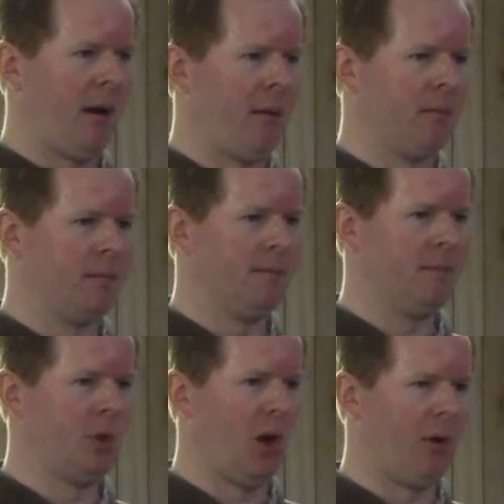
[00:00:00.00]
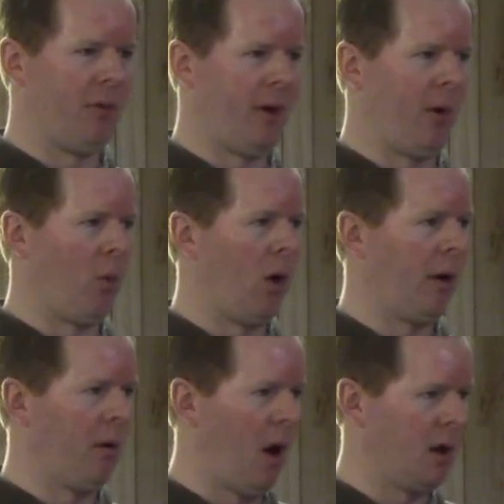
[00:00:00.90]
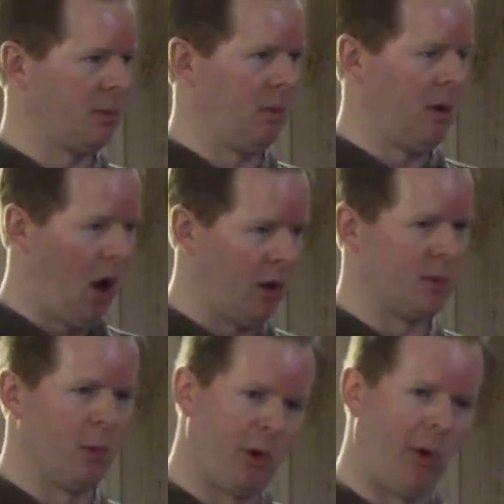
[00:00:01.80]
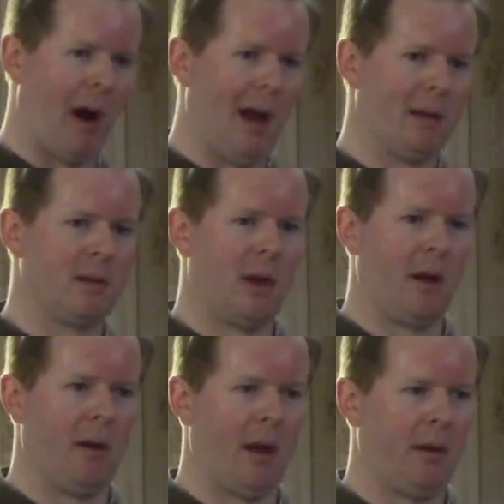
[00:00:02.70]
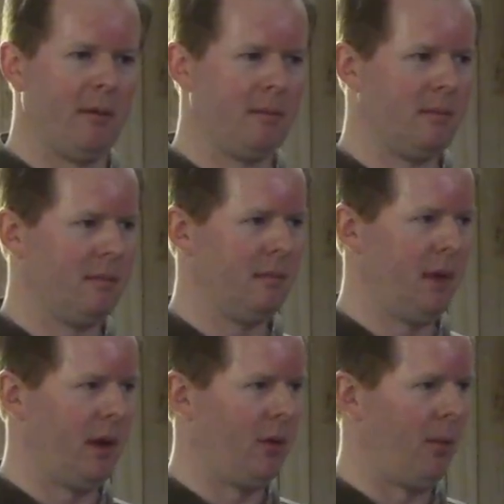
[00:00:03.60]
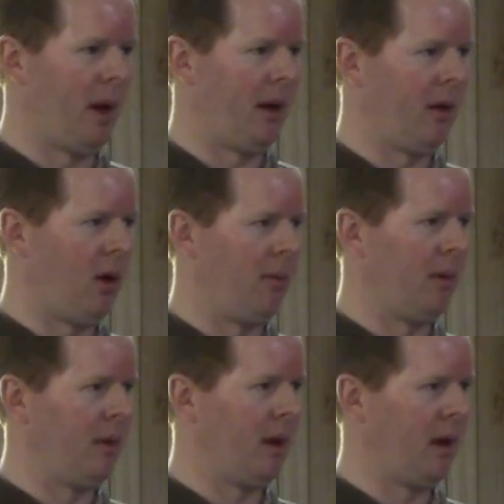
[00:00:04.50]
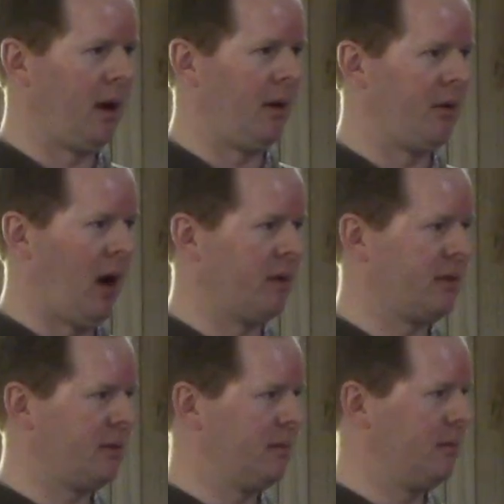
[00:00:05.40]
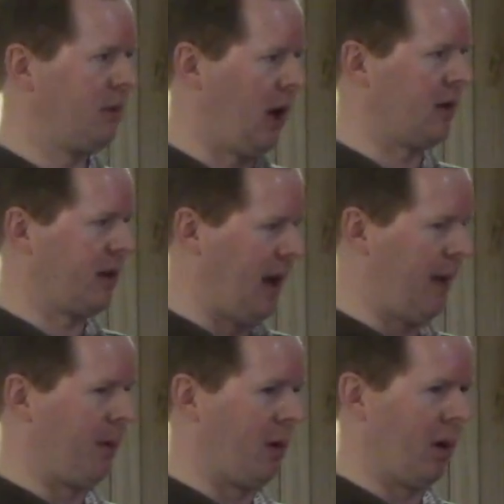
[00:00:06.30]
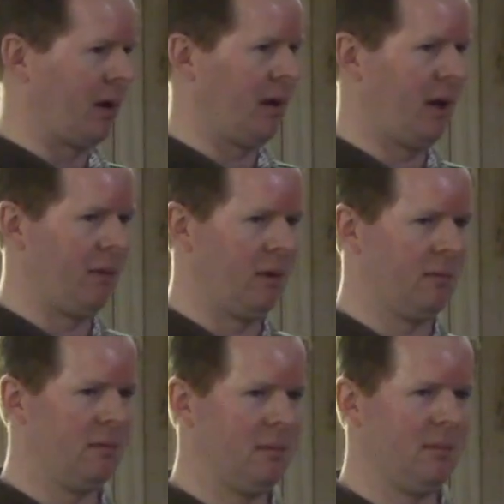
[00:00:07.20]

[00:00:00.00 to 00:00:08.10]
I don't y'all are very water knowledgeable crowd, so I don't, I don't need to remind y'all, but the uh, droughts, droughts can happen quickly, even.